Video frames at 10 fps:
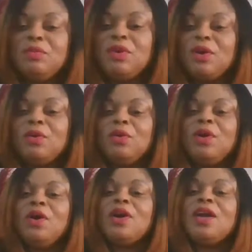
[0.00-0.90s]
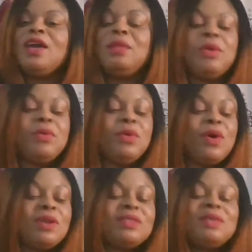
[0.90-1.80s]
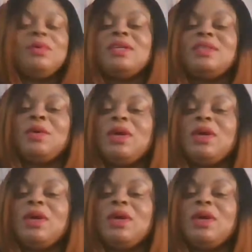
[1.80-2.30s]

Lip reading: Girl. Okay, let me read what Gossip Girl said.